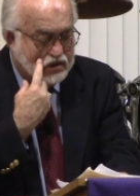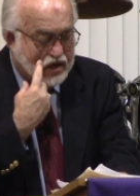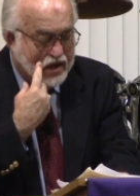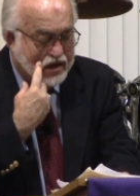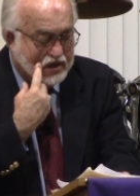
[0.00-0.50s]

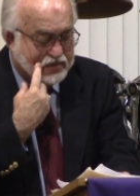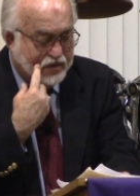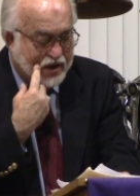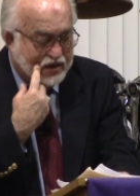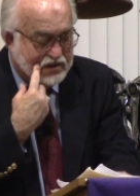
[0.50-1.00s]
Denney
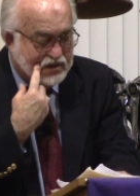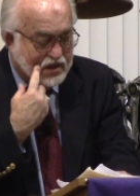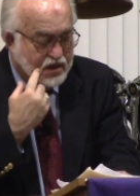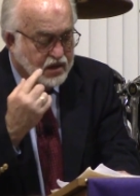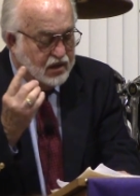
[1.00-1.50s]

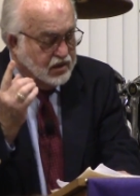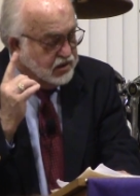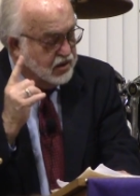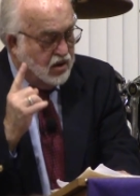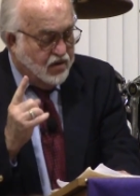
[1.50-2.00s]
explains
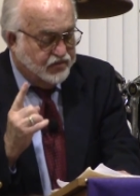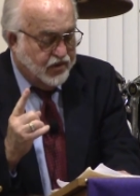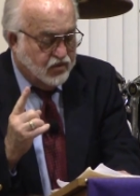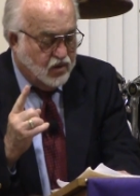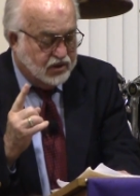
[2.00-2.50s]
the
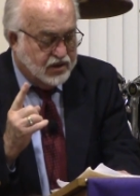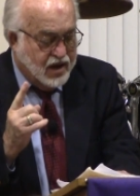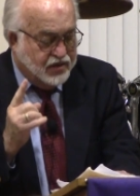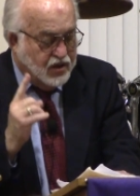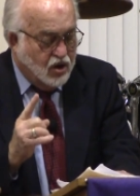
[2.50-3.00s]
offering, watch
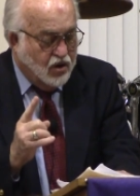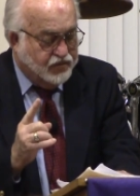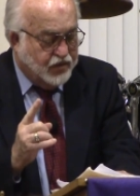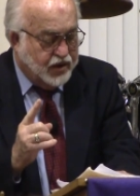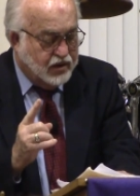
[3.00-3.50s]
now, the
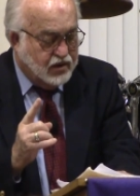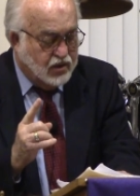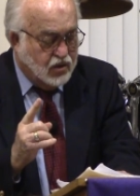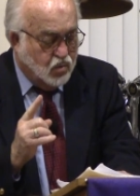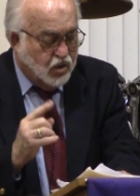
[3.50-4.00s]
offering
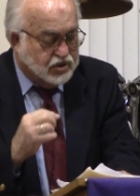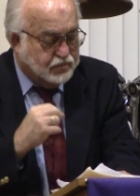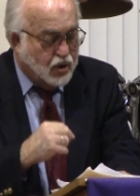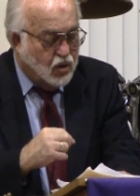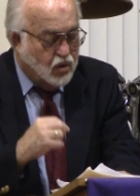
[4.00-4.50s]

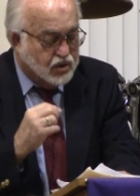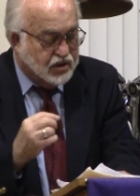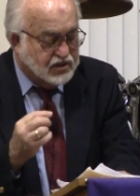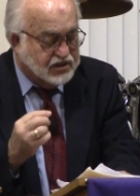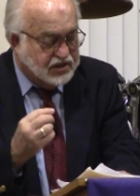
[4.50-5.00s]
which Paul
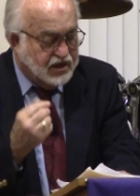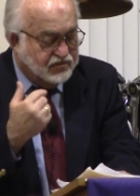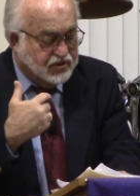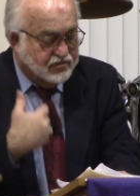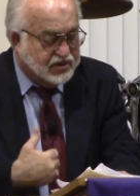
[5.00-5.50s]

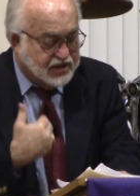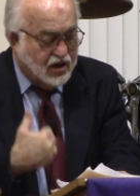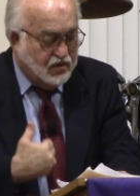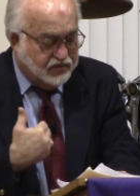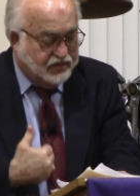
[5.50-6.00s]
conceives
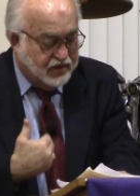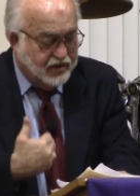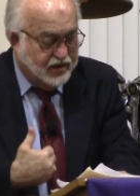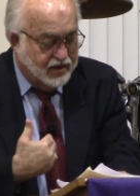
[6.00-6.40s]
himself